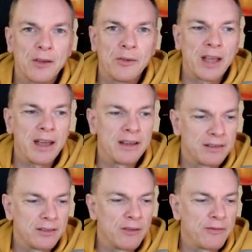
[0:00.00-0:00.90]
Okay.
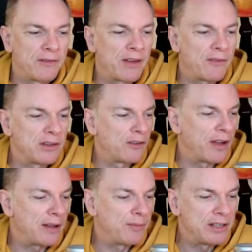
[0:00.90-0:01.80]
If, if you haven't
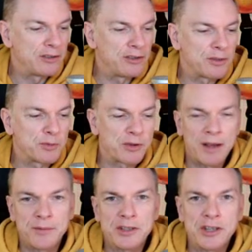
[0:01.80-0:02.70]
already, please do
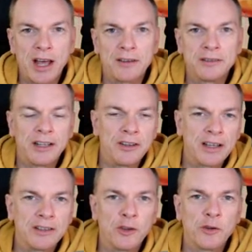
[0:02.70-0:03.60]
subscribe to the channel and then you
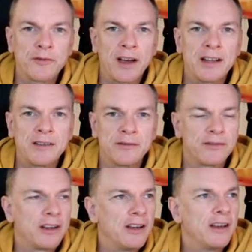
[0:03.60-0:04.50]
get notified of
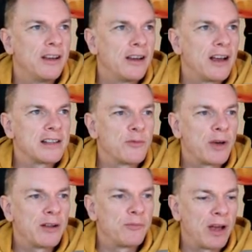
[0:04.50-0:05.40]
as and
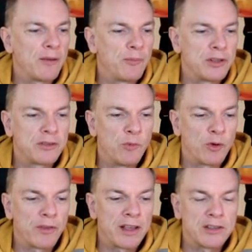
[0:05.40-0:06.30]
when I, I put
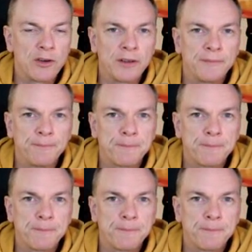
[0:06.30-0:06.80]
more things on.